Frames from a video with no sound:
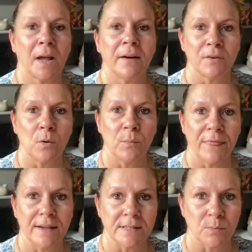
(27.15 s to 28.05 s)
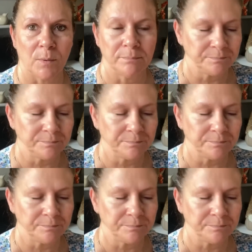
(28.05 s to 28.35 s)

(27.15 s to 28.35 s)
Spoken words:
I've gone with this one.